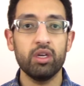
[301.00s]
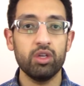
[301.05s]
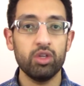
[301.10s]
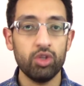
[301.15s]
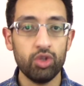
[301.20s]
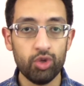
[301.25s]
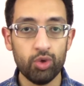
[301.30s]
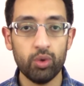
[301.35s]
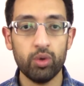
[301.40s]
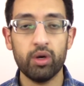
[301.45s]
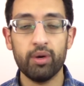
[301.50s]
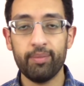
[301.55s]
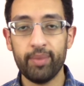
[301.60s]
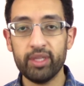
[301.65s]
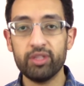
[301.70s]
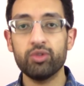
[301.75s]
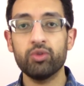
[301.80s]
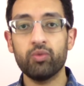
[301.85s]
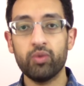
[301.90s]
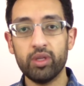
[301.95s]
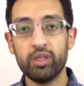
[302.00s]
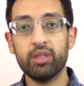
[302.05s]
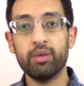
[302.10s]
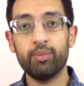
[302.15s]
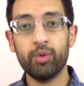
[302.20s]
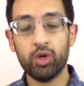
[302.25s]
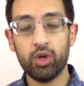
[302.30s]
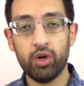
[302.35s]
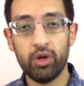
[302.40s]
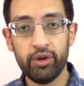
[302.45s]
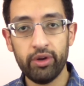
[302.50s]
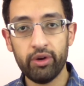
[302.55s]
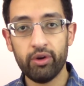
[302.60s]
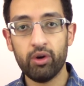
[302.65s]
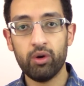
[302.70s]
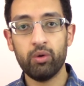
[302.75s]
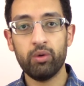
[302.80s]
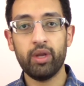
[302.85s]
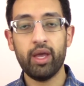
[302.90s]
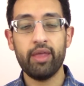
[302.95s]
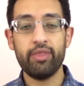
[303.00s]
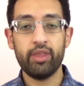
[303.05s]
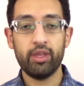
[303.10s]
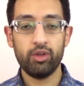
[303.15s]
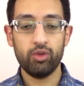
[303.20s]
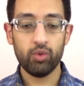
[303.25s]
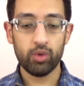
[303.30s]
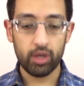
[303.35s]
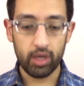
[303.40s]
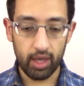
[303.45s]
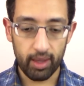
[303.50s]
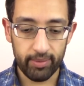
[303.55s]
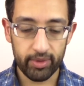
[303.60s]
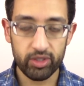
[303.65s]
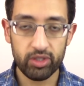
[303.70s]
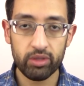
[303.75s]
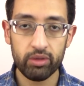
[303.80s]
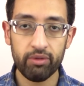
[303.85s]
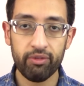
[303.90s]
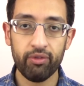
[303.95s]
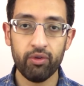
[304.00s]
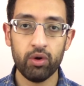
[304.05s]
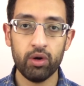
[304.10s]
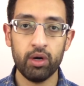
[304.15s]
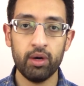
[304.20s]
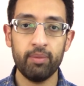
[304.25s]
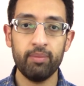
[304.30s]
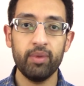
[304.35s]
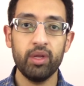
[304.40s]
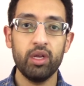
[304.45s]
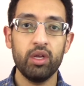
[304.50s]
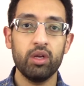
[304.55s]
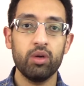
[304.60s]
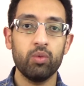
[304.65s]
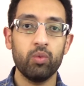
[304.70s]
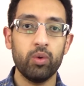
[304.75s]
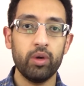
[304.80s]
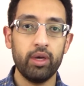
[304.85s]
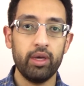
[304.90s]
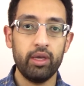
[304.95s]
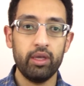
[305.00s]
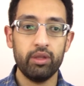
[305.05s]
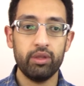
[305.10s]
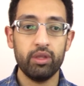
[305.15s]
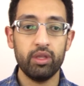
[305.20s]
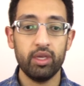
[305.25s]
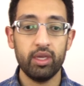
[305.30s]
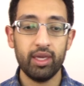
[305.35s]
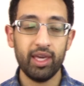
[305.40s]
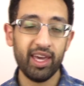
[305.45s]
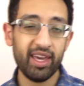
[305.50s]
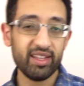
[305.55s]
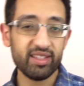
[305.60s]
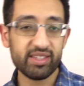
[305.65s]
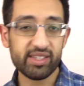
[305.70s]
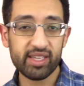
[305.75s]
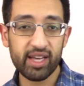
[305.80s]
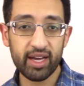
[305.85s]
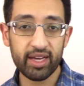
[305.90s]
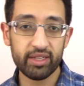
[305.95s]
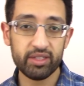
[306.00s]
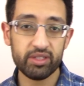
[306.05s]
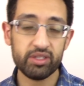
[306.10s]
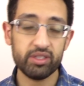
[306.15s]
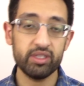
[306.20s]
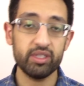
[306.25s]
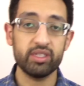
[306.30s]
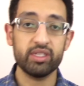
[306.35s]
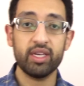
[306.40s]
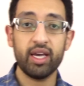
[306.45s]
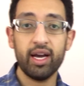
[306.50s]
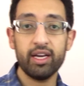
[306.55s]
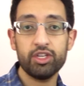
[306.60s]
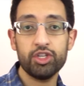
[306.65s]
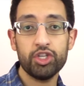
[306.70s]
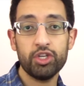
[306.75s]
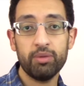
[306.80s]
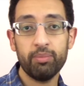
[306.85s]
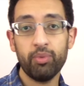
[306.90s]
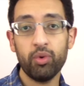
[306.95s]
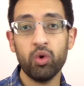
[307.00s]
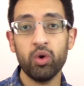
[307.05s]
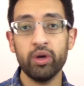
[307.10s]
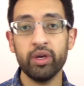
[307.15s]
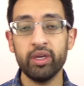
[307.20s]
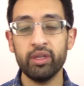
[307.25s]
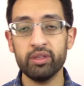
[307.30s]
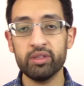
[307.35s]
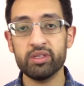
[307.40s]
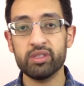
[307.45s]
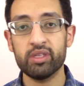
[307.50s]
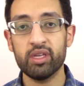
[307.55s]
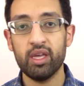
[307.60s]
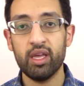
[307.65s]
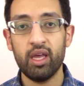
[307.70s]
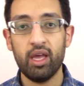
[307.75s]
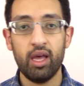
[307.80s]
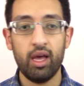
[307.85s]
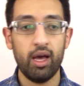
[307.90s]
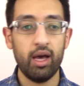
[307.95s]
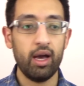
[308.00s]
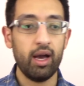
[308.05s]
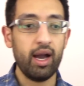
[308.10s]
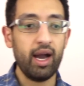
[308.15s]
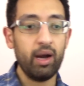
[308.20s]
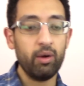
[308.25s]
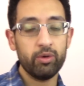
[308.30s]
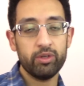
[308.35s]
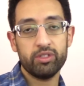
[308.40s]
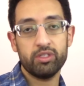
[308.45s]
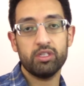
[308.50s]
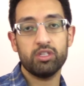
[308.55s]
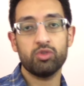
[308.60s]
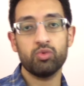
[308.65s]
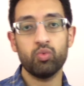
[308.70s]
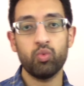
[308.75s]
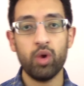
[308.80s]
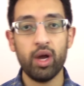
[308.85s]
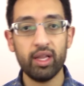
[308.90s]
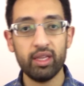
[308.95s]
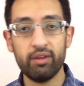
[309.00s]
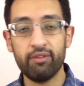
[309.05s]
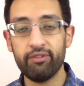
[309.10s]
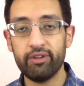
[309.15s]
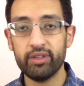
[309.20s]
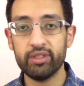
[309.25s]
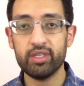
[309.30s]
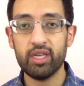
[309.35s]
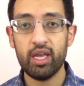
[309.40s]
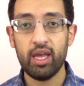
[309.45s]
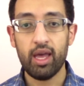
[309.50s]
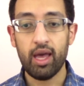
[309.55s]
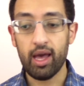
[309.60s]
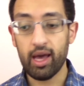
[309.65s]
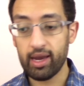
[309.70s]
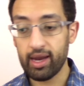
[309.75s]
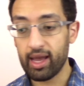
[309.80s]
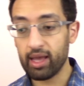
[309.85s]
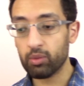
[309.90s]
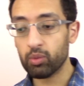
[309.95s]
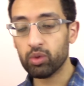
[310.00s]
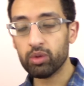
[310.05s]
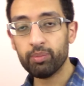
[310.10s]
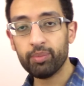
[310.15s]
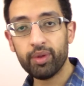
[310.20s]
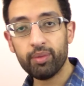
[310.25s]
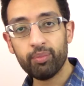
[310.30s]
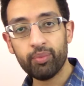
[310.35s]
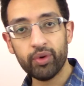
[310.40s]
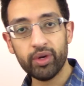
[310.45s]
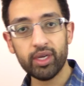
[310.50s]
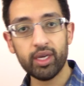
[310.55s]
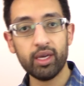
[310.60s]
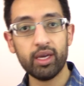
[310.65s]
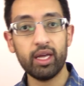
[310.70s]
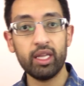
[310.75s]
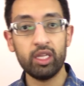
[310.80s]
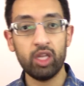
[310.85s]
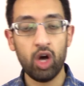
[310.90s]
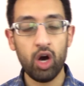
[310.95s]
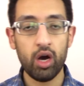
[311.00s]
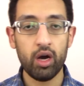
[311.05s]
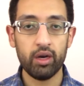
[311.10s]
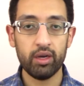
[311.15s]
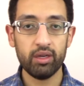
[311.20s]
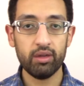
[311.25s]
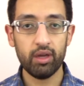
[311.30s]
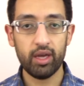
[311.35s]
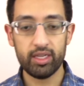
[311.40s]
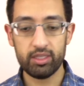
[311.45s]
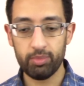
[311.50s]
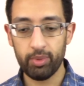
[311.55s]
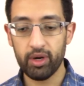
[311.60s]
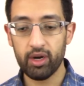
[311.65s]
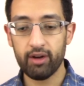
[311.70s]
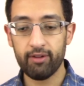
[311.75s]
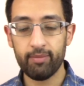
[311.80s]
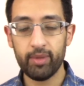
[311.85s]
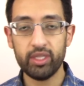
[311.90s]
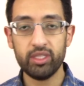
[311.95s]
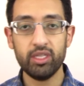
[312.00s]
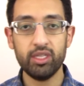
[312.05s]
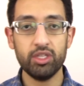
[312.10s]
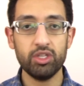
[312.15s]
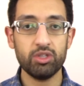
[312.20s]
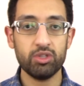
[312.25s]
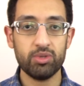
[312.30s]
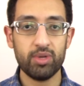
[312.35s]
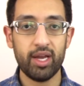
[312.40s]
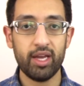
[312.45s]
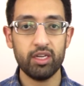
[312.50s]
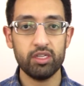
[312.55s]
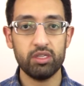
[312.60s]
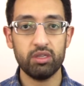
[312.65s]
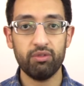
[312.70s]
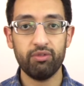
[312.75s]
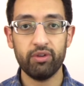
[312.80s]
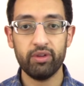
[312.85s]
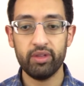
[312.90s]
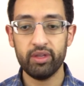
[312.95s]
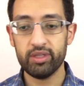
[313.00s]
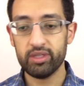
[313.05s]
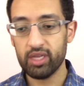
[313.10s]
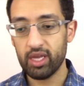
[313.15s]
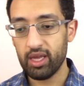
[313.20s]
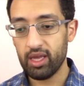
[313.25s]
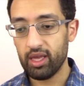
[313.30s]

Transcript: you are meant to read the book on your own, and then you come into the forum with insights, discussion points, how is this relevant, and I will be bringing along, as part of my teaching strategy for this,